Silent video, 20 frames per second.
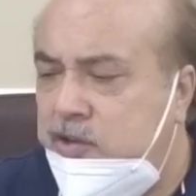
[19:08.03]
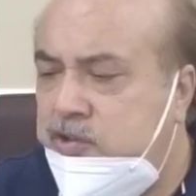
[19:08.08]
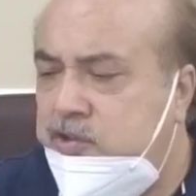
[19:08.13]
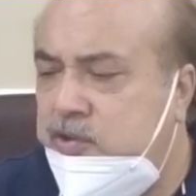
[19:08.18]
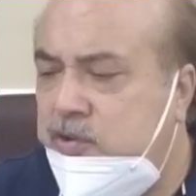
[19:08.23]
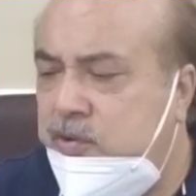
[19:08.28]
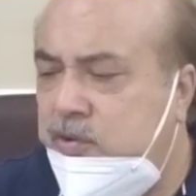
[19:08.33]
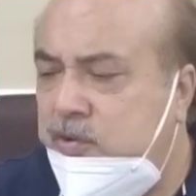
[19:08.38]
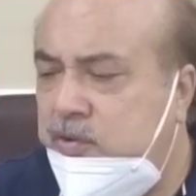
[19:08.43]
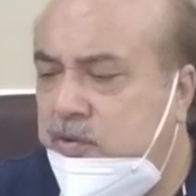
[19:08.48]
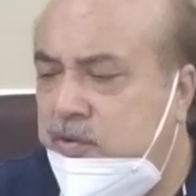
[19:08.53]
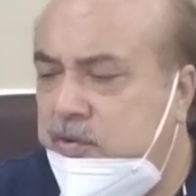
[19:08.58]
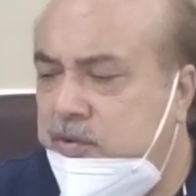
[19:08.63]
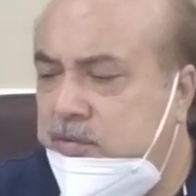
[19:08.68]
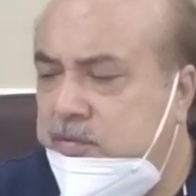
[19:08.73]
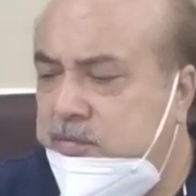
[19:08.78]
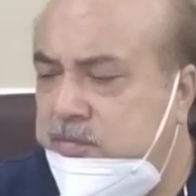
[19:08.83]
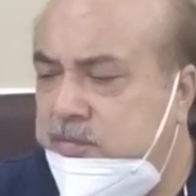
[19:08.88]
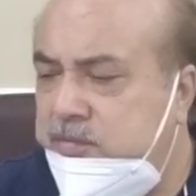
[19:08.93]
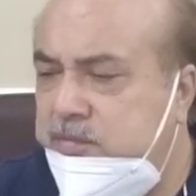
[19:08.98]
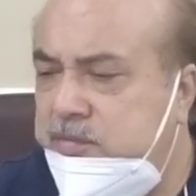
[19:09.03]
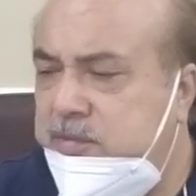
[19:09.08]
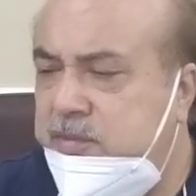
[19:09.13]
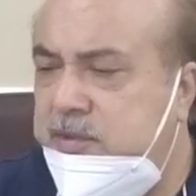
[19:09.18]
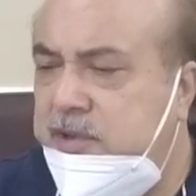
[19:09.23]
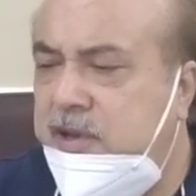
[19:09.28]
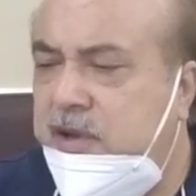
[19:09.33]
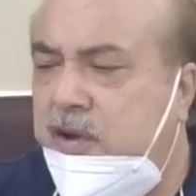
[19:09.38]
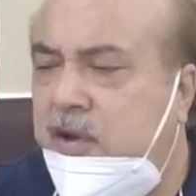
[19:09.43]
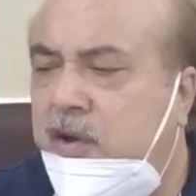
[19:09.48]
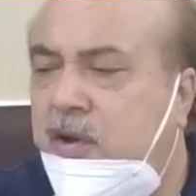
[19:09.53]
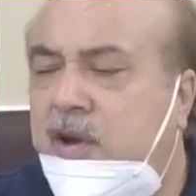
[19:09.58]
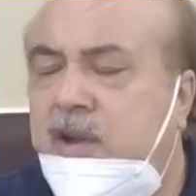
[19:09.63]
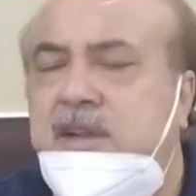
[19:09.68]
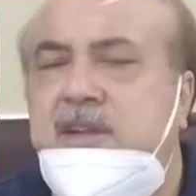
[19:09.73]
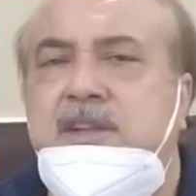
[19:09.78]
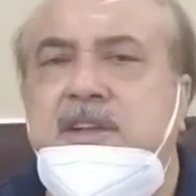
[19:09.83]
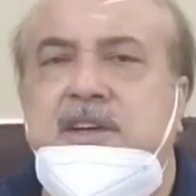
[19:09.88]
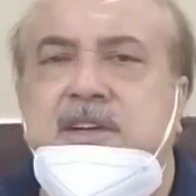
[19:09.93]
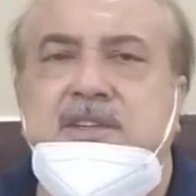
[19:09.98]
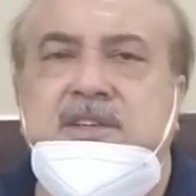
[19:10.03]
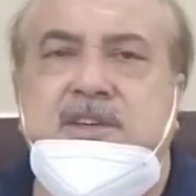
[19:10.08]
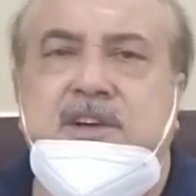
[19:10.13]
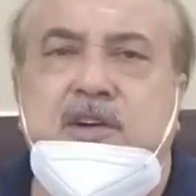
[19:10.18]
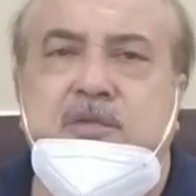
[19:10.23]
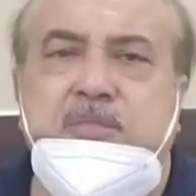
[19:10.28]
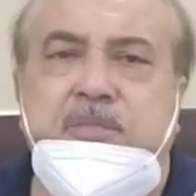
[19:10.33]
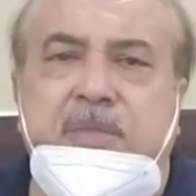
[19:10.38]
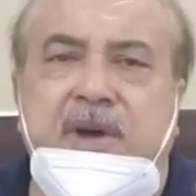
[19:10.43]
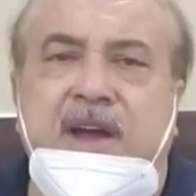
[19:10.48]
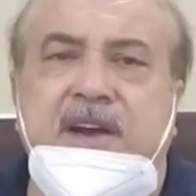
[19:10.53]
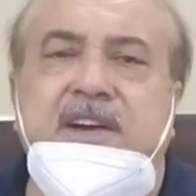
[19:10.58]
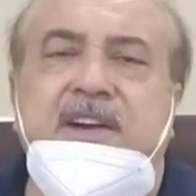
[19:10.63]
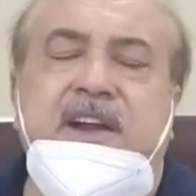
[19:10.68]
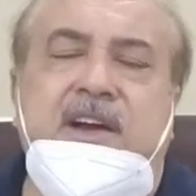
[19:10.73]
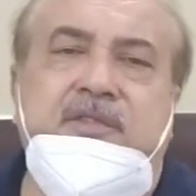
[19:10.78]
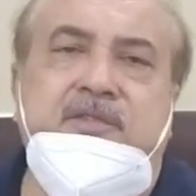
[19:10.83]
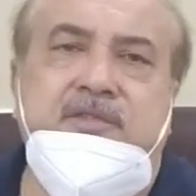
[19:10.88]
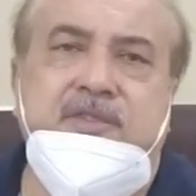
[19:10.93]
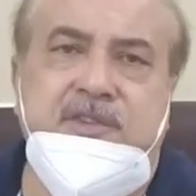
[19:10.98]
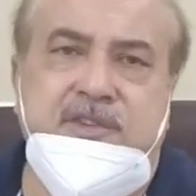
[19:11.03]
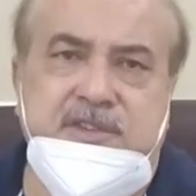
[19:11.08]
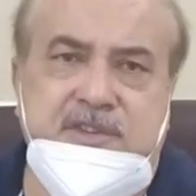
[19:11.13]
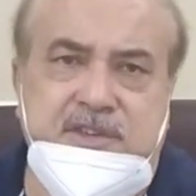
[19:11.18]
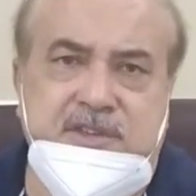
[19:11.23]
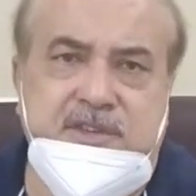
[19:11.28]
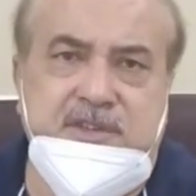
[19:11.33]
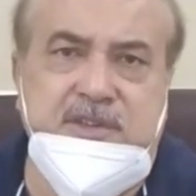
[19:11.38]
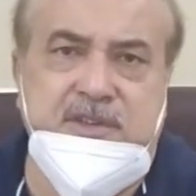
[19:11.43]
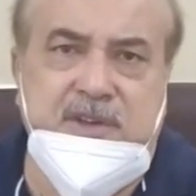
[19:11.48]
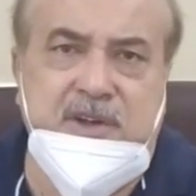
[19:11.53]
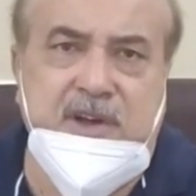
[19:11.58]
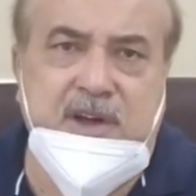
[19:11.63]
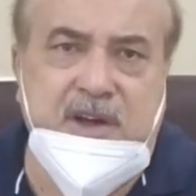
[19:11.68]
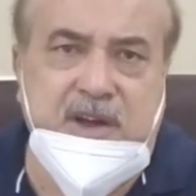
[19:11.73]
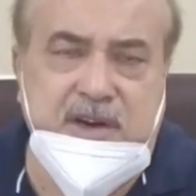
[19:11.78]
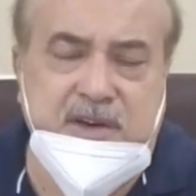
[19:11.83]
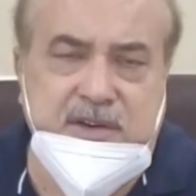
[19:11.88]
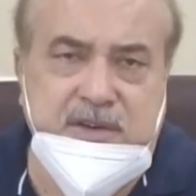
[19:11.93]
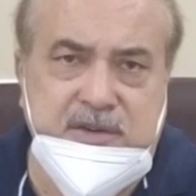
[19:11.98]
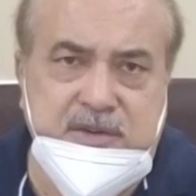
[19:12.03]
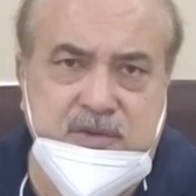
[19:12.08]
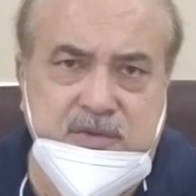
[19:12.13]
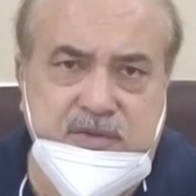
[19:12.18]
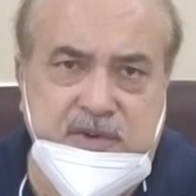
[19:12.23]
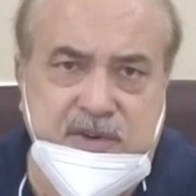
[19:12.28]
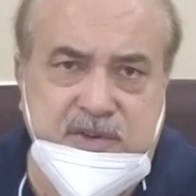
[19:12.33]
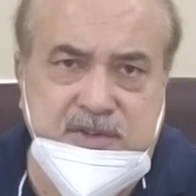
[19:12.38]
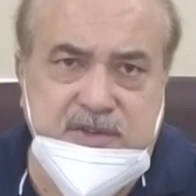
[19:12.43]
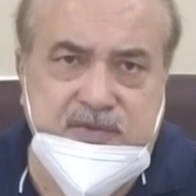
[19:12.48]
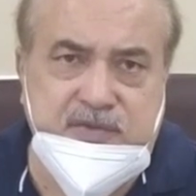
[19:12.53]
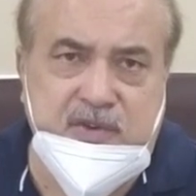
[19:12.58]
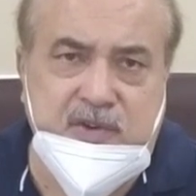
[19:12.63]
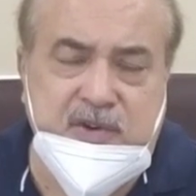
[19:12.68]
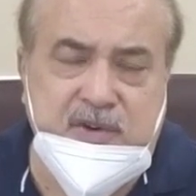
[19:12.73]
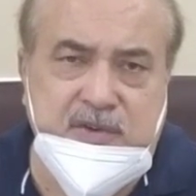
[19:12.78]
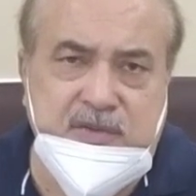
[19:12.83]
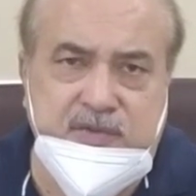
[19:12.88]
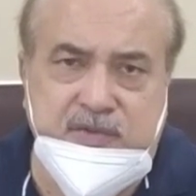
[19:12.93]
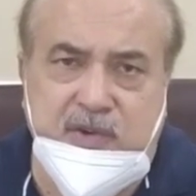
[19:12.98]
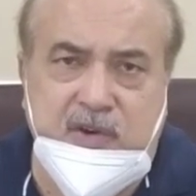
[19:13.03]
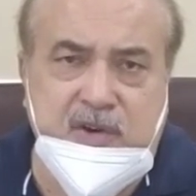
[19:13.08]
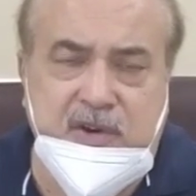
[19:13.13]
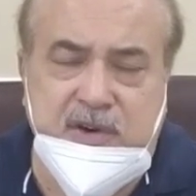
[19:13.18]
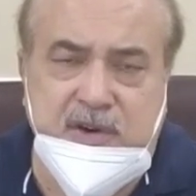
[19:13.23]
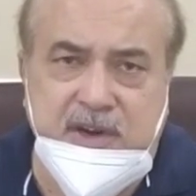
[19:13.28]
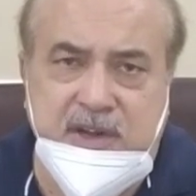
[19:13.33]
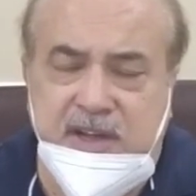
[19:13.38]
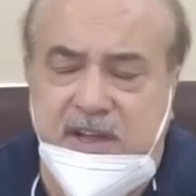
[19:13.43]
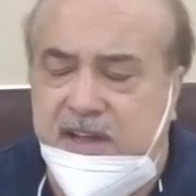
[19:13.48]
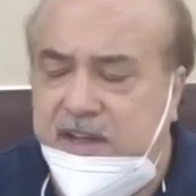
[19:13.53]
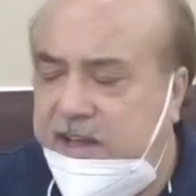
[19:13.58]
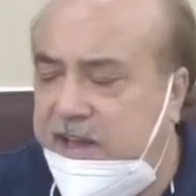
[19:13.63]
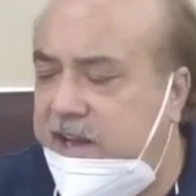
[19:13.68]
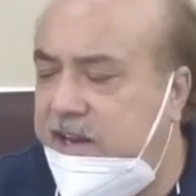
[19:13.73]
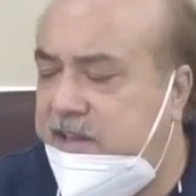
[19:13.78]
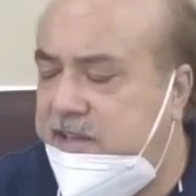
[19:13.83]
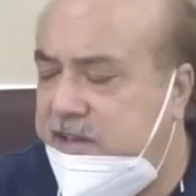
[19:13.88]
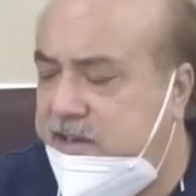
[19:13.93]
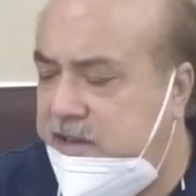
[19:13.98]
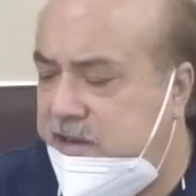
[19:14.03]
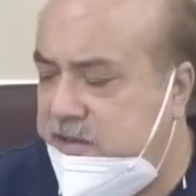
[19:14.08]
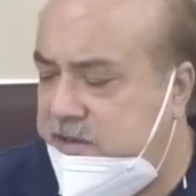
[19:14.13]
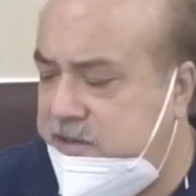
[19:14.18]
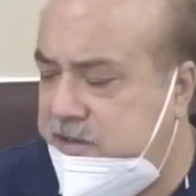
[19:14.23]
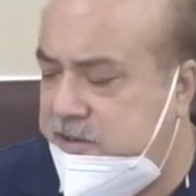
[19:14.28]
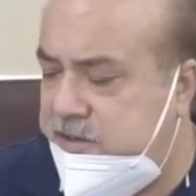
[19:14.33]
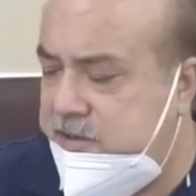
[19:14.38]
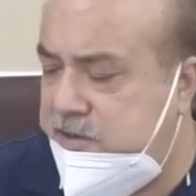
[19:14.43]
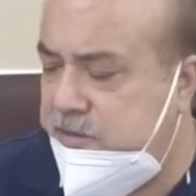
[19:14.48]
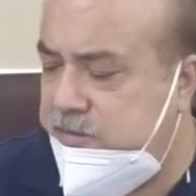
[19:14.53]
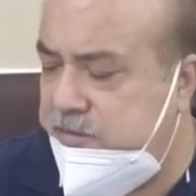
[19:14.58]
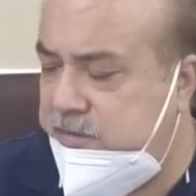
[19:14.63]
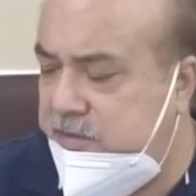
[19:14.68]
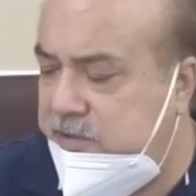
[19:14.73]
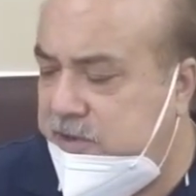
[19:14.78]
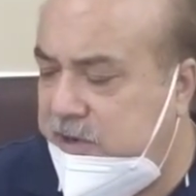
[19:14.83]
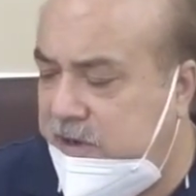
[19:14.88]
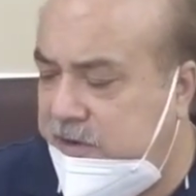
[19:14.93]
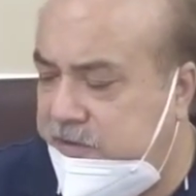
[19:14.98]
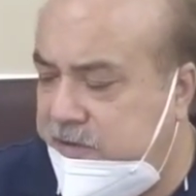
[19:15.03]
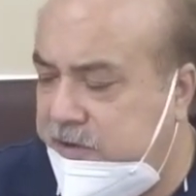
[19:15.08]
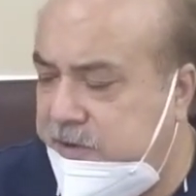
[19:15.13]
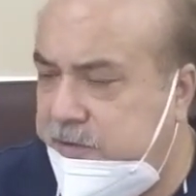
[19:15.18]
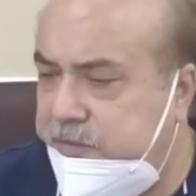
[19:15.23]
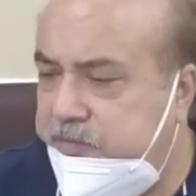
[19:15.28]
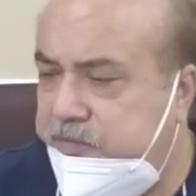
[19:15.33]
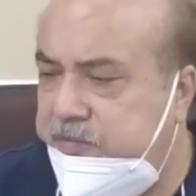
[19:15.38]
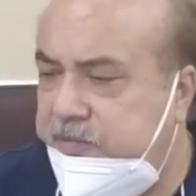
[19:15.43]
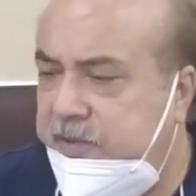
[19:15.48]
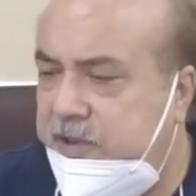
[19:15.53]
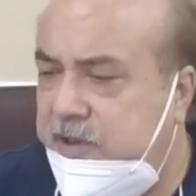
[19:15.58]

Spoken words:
So all these combined efforts are towards for healthcare system delivery.